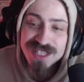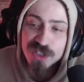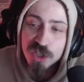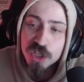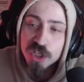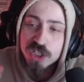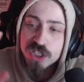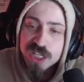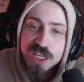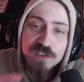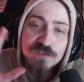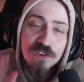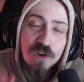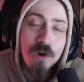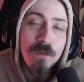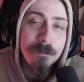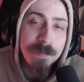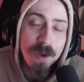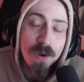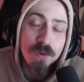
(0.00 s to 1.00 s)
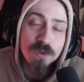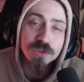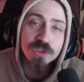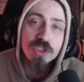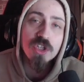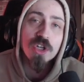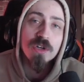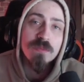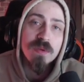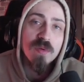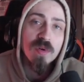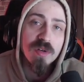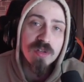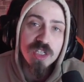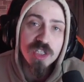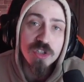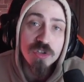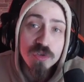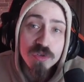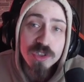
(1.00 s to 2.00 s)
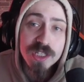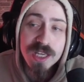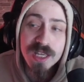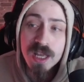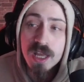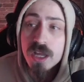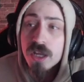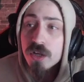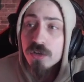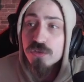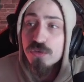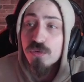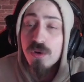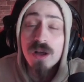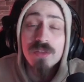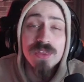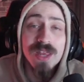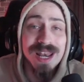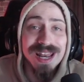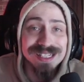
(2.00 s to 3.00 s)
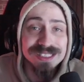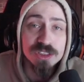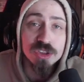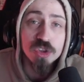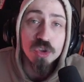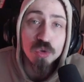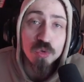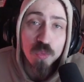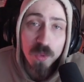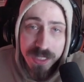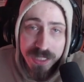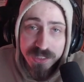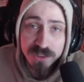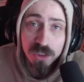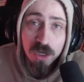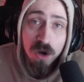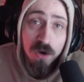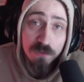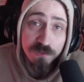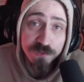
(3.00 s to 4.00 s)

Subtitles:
are the default builds that you're going to be using throughout the last 2 weeks of